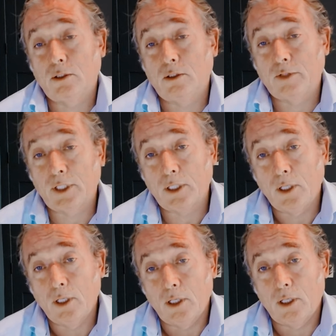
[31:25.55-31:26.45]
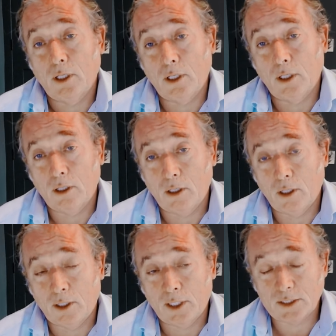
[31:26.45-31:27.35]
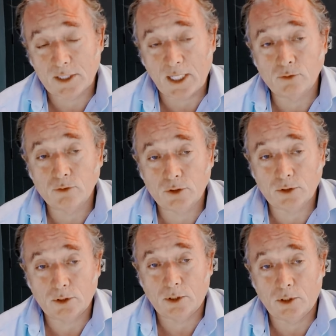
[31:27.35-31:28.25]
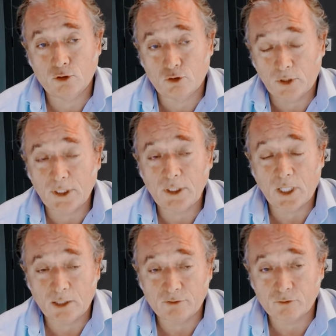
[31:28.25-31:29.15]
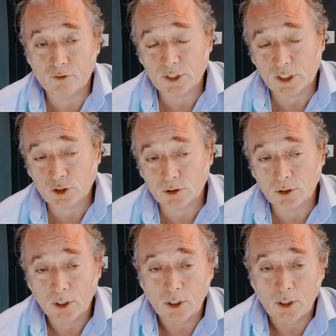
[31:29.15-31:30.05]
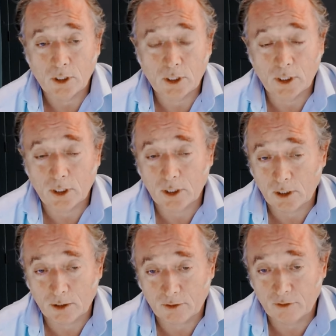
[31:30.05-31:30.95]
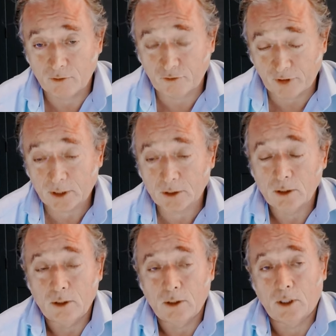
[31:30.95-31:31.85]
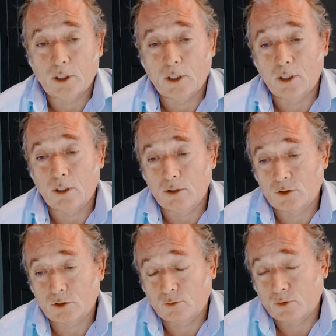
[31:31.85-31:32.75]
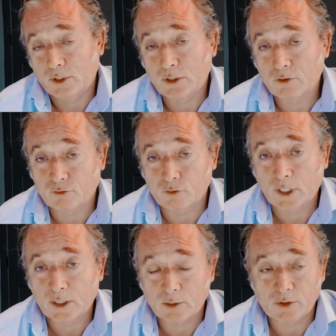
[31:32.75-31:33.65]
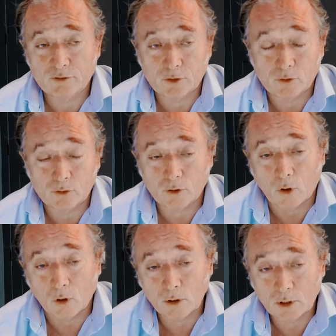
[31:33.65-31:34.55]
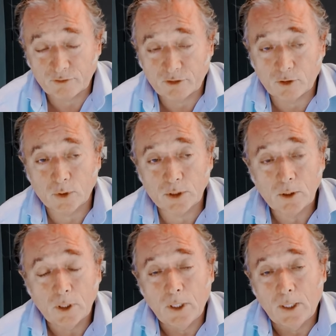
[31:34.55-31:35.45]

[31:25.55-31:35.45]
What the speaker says: right? And that sounds tricky out of a recession, fair. So we're in it for that little bit of a longer haul, if you will.